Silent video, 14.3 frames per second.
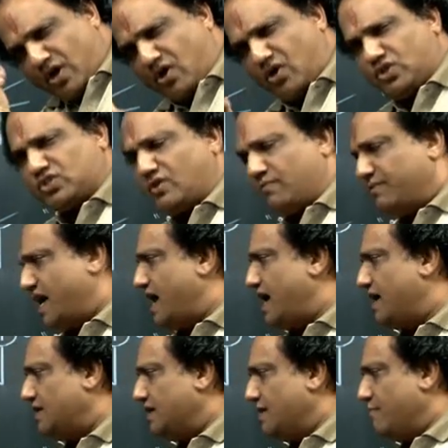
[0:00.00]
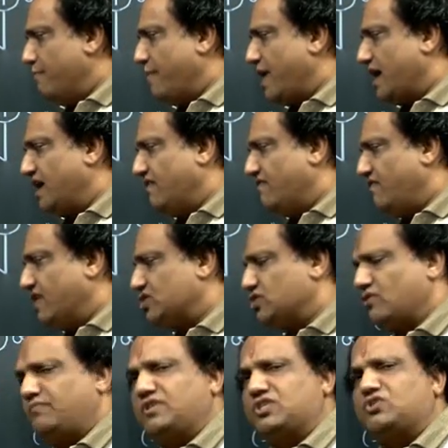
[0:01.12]
because of that, magnetic flux
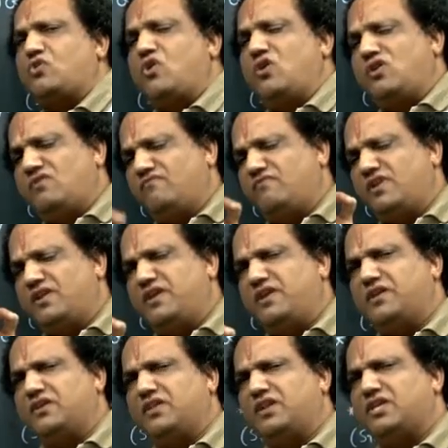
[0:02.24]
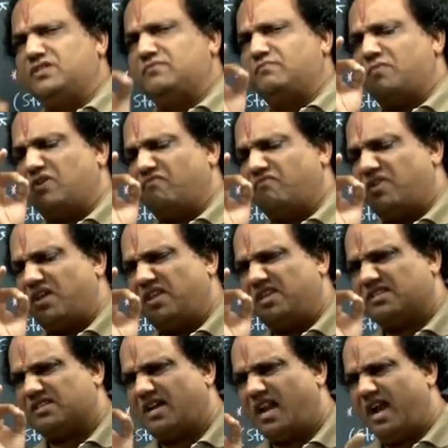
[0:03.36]
of this coil will increase but very
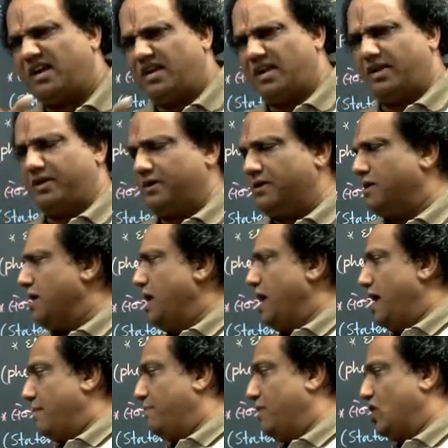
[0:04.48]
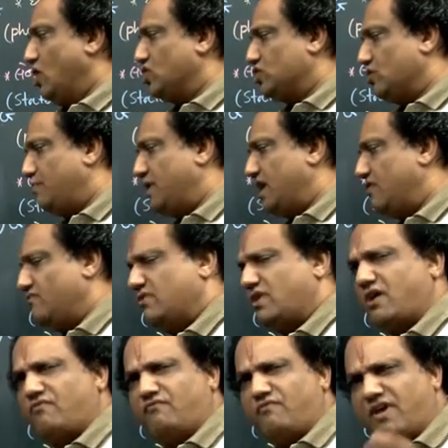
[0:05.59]
slightly. And because of that, you will
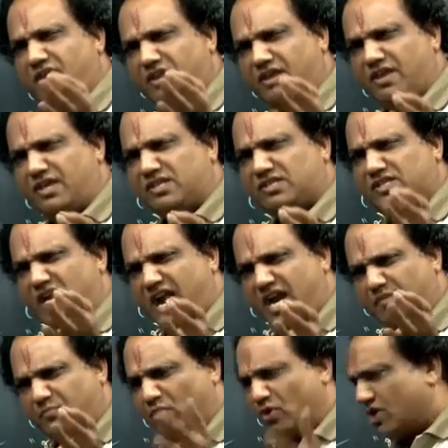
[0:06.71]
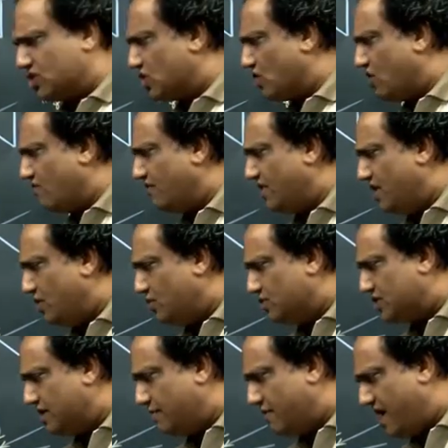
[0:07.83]
have very slight production of
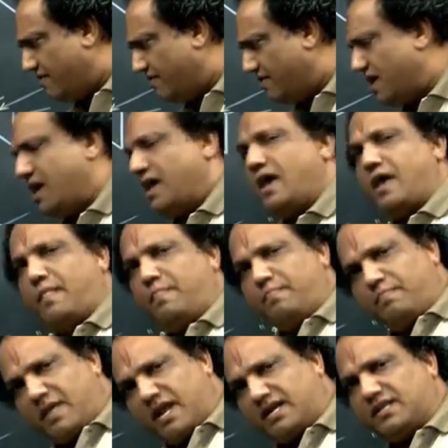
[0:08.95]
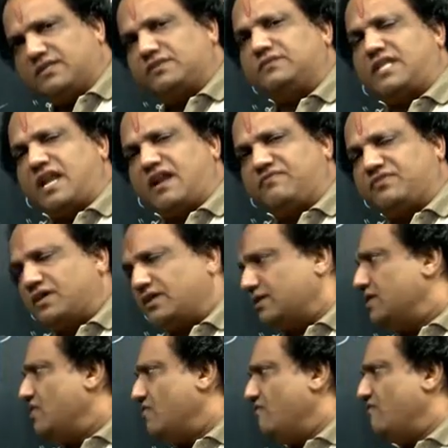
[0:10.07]
induced EMF, and that is, then after
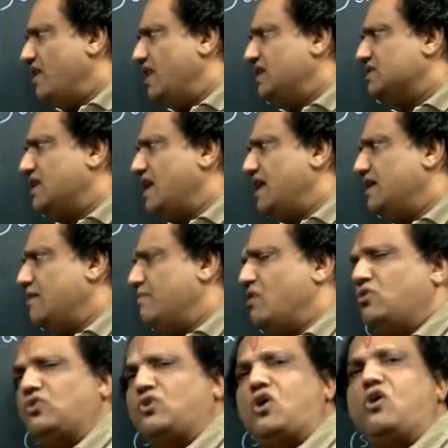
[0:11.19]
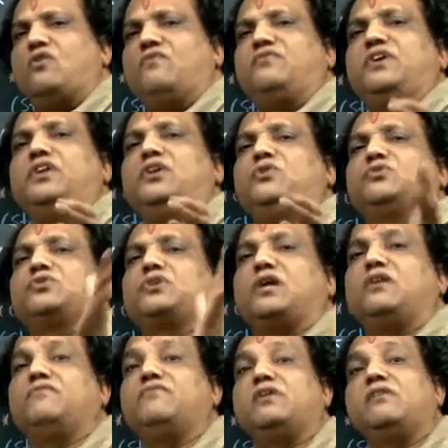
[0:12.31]
very slight amount of induced
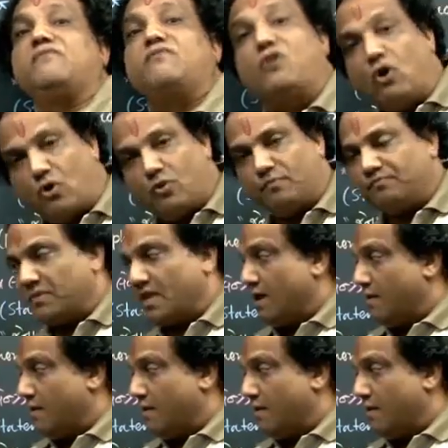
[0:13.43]
current will flow.